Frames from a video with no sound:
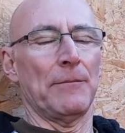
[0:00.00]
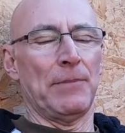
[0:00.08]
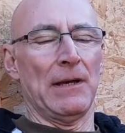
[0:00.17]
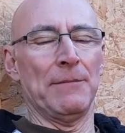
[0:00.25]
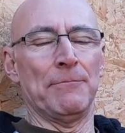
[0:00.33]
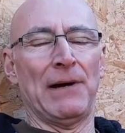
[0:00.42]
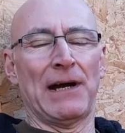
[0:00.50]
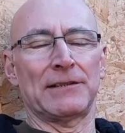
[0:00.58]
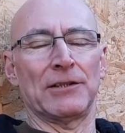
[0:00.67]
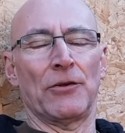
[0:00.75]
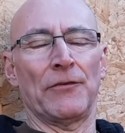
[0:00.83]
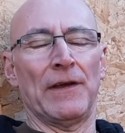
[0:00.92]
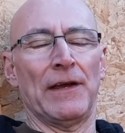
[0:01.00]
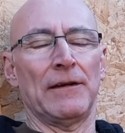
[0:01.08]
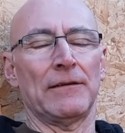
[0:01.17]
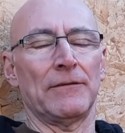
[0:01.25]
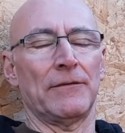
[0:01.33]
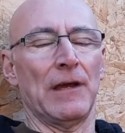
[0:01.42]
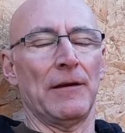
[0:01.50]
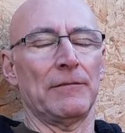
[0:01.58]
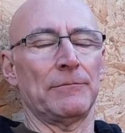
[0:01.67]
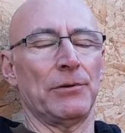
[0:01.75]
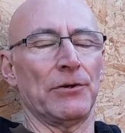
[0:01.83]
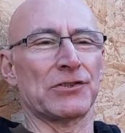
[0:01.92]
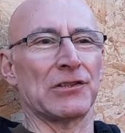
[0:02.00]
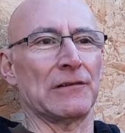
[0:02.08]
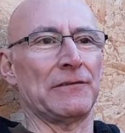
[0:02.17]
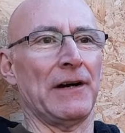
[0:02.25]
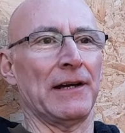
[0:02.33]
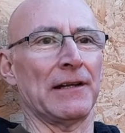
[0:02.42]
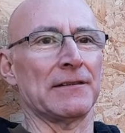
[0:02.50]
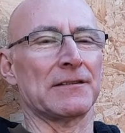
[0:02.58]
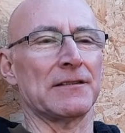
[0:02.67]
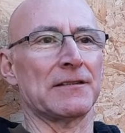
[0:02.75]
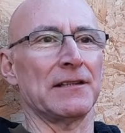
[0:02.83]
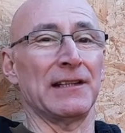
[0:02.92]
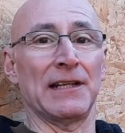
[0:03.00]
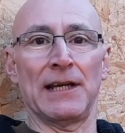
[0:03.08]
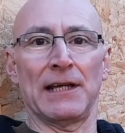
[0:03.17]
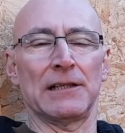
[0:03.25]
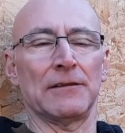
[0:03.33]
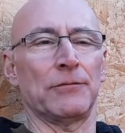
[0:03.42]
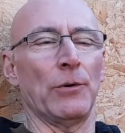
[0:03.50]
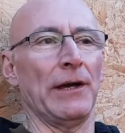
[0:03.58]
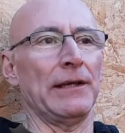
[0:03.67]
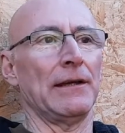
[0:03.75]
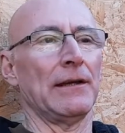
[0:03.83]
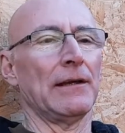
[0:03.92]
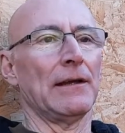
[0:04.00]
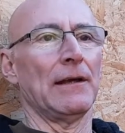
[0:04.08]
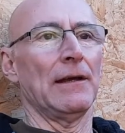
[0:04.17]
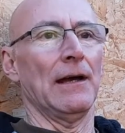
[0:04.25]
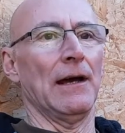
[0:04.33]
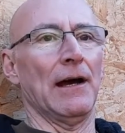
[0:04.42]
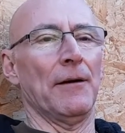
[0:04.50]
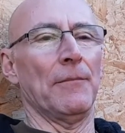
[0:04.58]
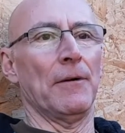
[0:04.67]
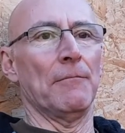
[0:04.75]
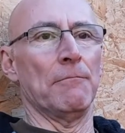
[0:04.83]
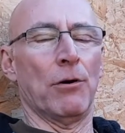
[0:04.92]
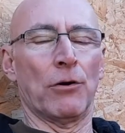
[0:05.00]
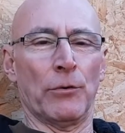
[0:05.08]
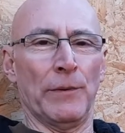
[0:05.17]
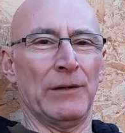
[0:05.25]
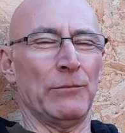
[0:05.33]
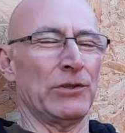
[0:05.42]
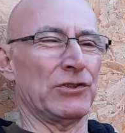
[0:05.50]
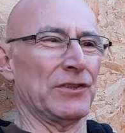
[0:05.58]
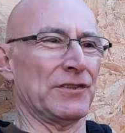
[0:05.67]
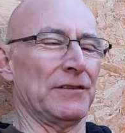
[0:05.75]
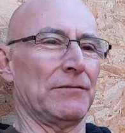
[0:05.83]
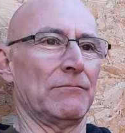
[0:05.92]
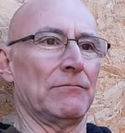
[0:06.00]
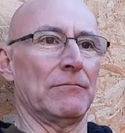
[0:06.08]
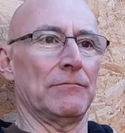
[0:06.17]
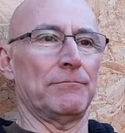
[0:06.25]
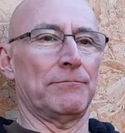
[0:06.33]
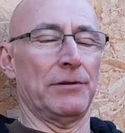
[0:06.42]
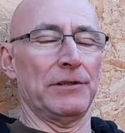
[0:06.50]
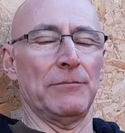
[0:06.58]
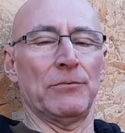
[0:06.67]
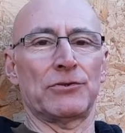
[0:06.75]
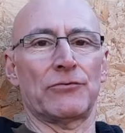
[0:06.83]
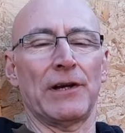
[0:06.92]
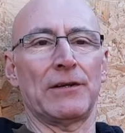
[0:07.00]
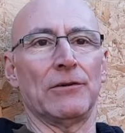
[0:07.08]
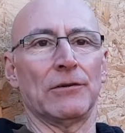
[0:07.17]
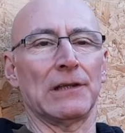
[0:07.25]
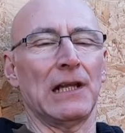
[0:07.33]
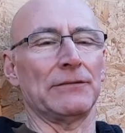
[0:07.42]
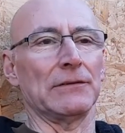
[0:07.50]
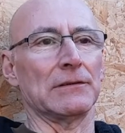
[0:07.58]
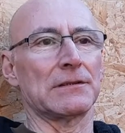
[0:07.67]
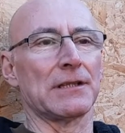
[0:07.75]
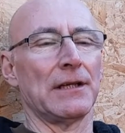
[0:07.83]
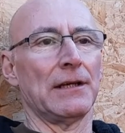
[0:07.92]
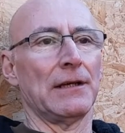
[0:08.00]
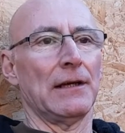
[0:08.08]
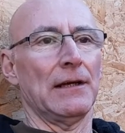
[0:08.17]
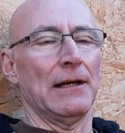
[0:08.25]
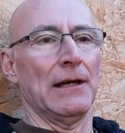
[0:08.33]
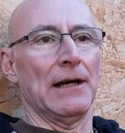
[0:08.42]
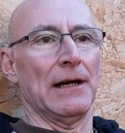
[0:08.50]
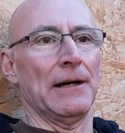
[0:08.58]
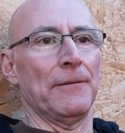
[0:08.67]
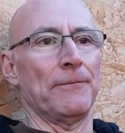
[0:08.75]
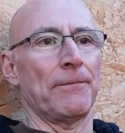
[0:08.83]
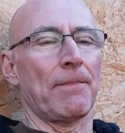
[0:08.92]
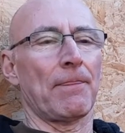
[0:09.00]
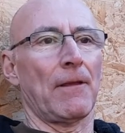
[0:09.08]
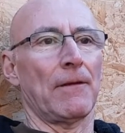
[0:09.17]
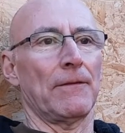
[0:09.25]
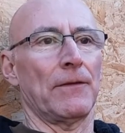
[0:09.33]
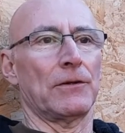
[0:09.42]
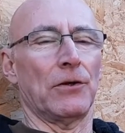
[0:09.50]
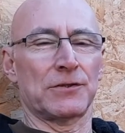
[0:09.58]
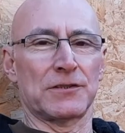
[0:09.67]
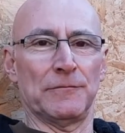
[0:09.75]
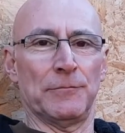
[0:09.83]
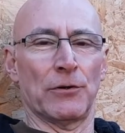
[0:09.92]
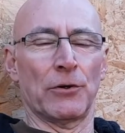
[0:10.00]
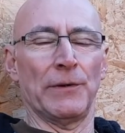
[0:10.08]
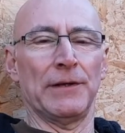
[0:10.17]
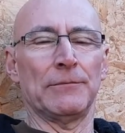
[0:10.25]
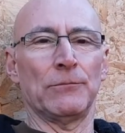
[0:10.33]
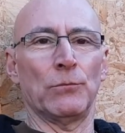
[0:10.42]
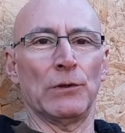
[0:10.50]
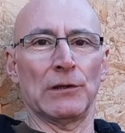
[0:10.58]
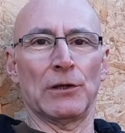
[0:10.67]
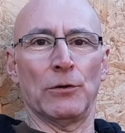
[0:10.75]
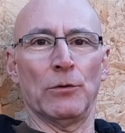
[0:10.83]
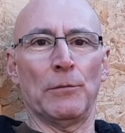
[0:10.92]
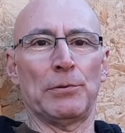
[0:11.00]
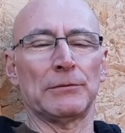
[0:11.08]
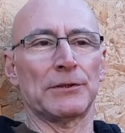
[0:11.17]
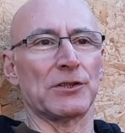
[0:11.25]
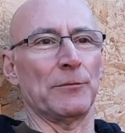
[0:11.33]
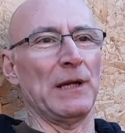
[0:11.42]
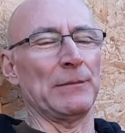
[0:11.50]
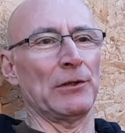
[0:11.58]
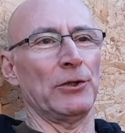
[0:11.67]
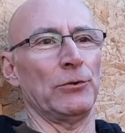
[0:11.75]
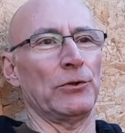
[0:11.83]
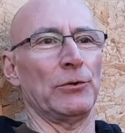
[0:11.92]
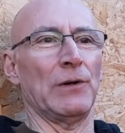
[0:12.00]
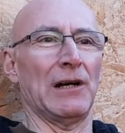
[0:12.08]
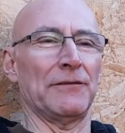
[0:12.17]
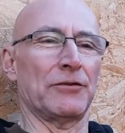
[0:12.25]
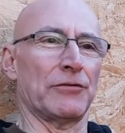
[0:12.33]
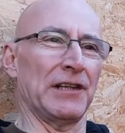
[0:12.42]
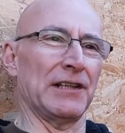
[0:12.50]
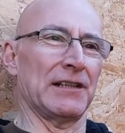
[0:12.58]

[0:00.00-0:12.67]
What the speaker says: impacting on their personal finances in a negative way, borrowing, which is at pretty much record levels, the cost of borrowing will go up. So people who do have credit